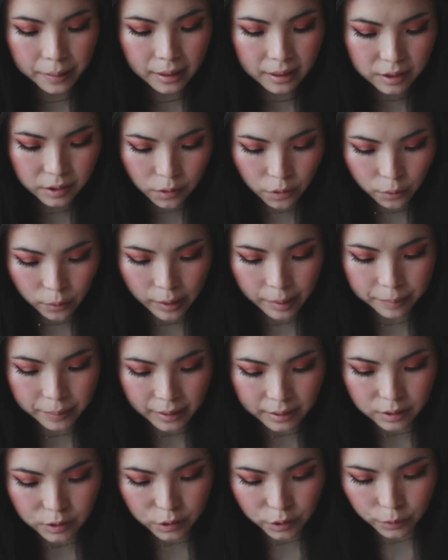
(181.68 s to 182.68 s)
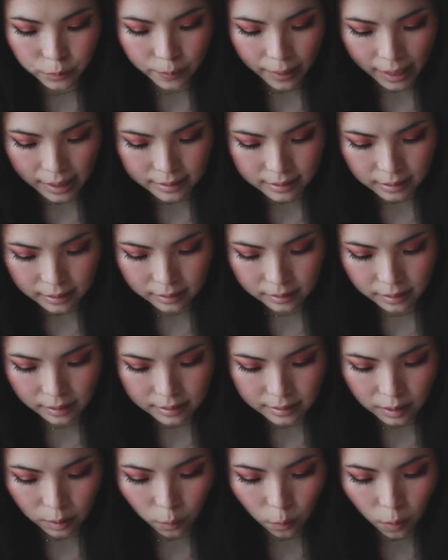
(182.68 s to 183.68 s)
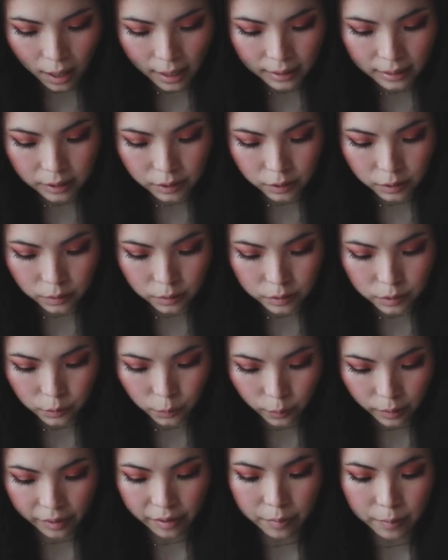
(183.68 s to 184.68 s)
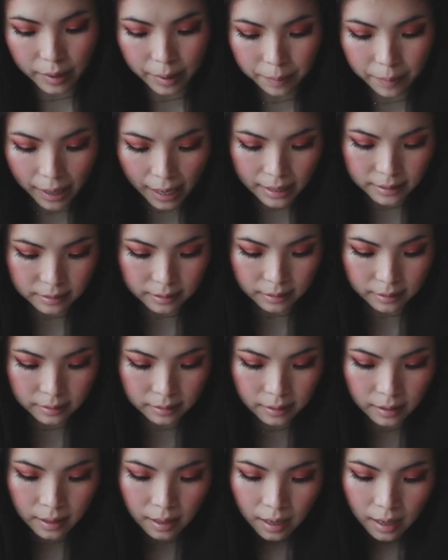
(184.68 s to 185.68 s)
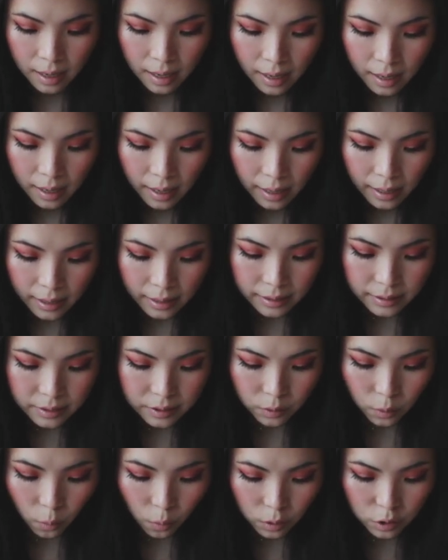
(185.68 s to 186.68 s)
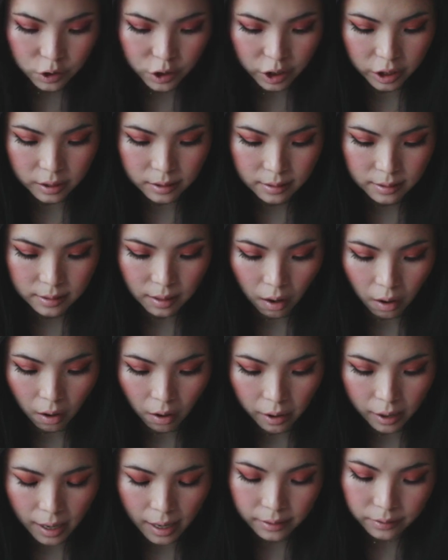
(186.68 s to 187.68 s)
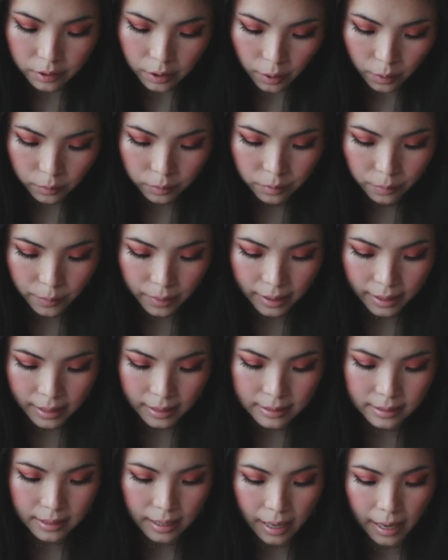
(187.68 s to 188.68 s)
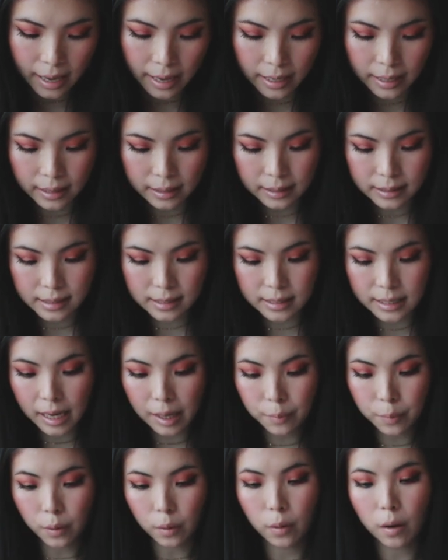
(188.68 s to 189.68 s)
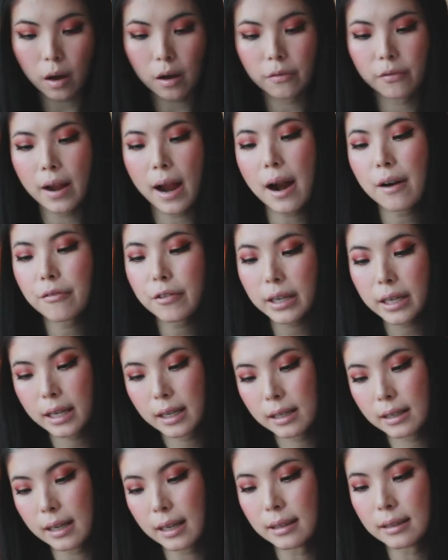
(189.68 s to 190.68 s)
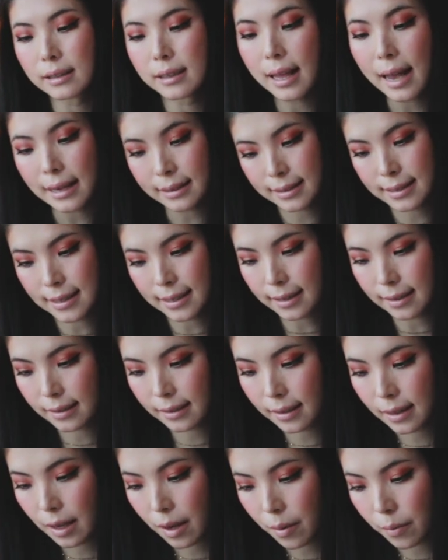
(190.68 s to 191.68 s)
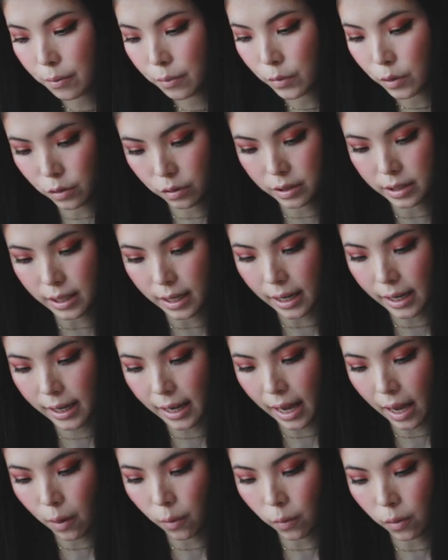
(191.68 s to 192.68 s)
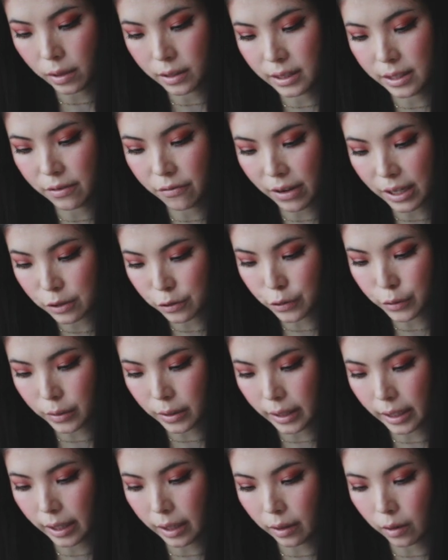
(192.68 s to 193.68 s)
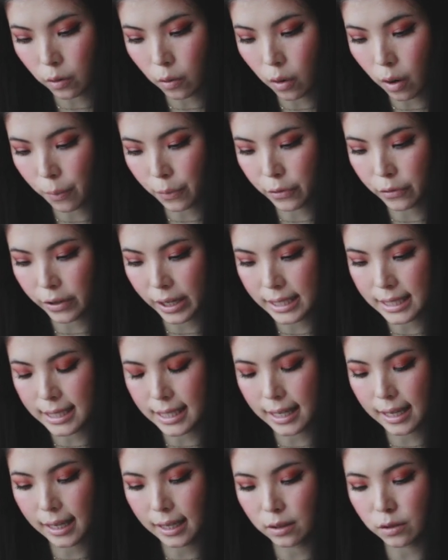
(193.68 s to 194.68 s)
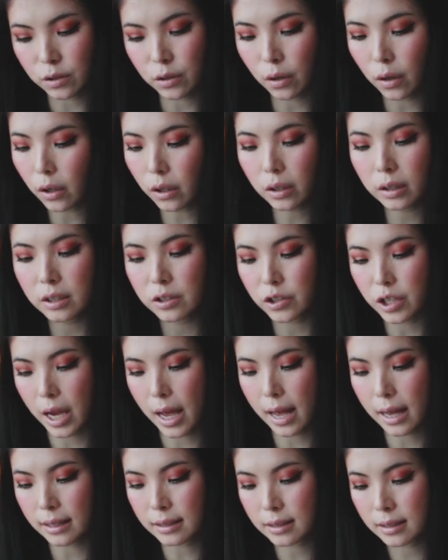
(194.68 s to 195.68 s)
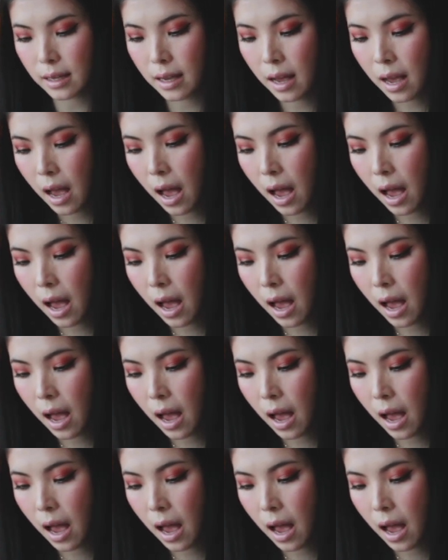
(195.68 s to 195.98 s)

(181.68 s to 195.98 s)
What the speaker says: plus 3 plus 2 pattern is a widely used rhythmic pattern. Its origins are unknown, but it's a staple of African and Latin music and was eventually incorporated into early jazz,